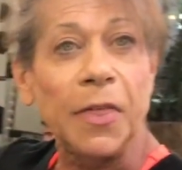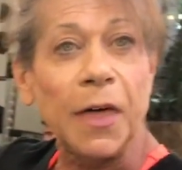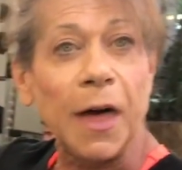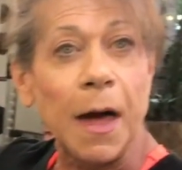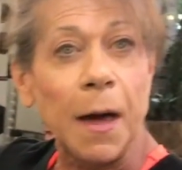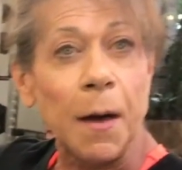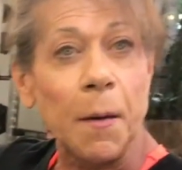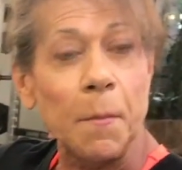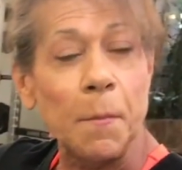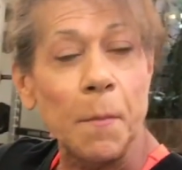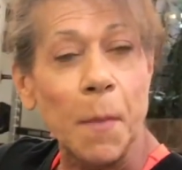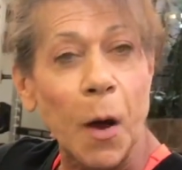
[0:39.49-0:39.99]

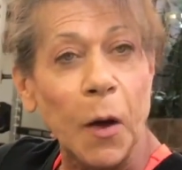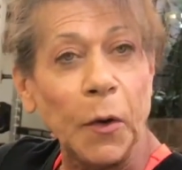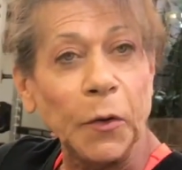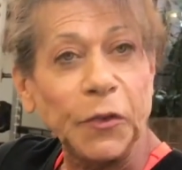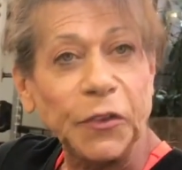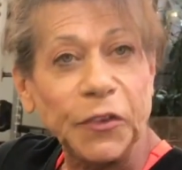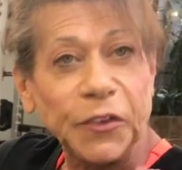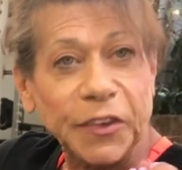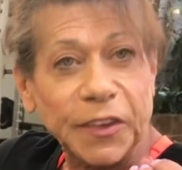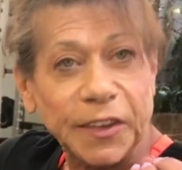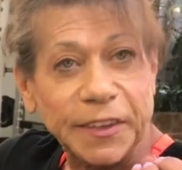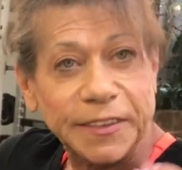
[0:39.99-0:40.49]
the
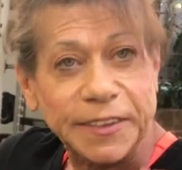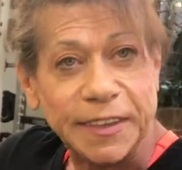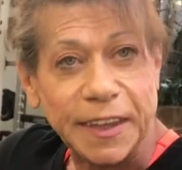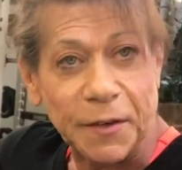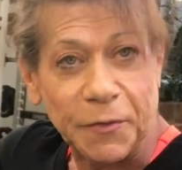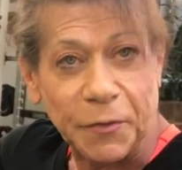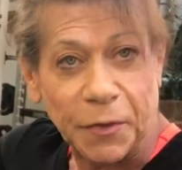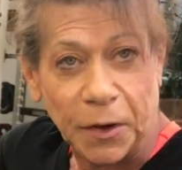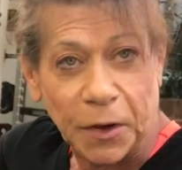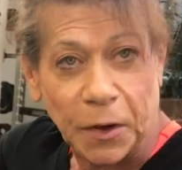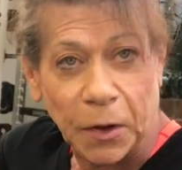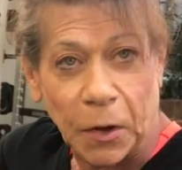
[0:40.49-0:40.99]
most
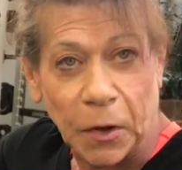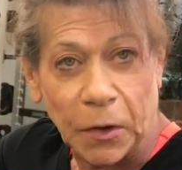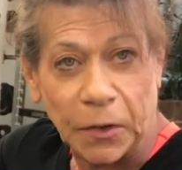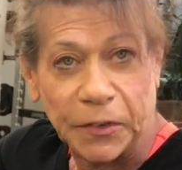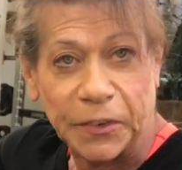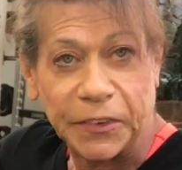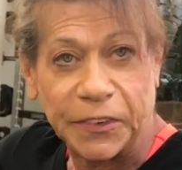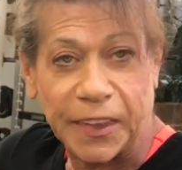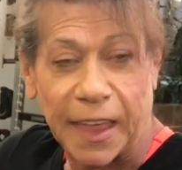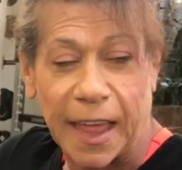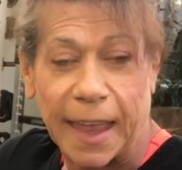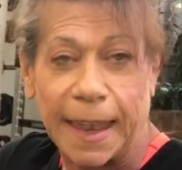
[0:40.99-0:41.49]

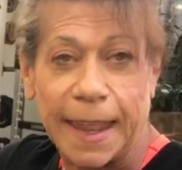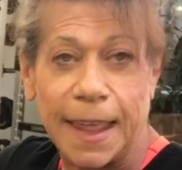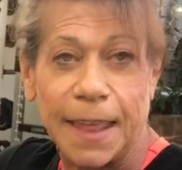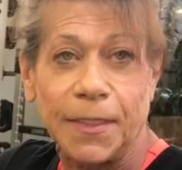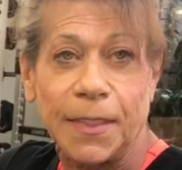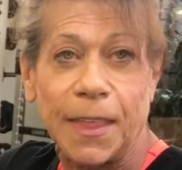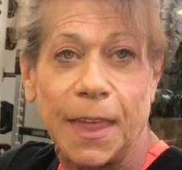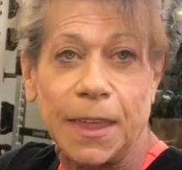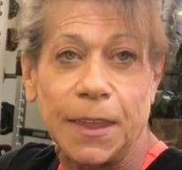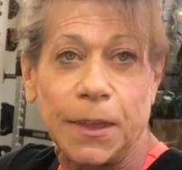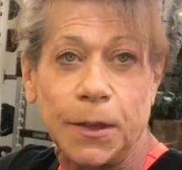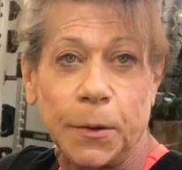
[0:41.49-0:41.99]
difficult
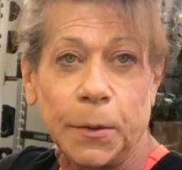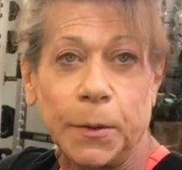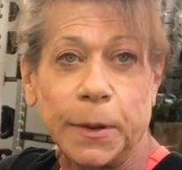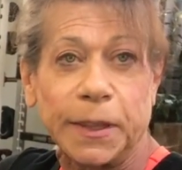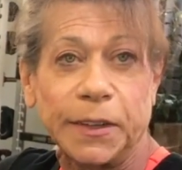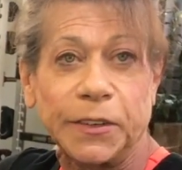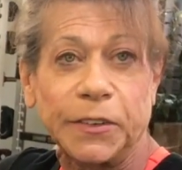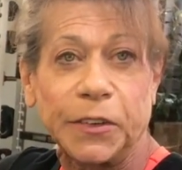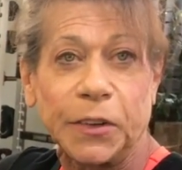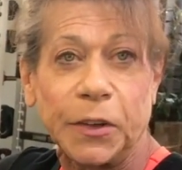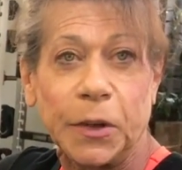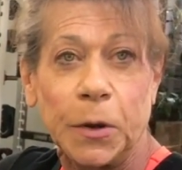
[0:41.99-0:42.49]
setting that you
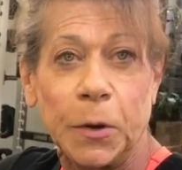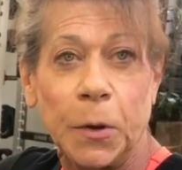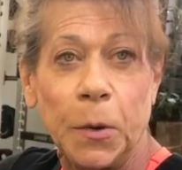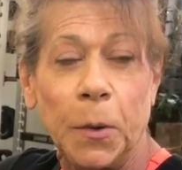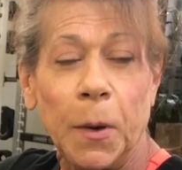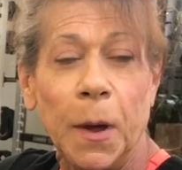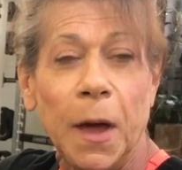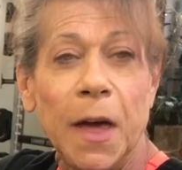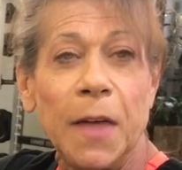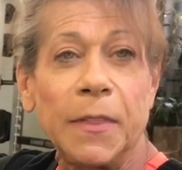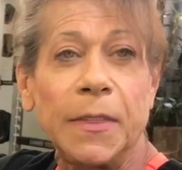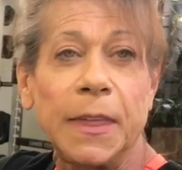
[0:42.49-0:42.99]
can
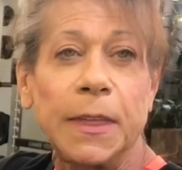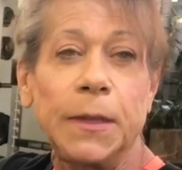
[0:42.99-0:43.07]
do,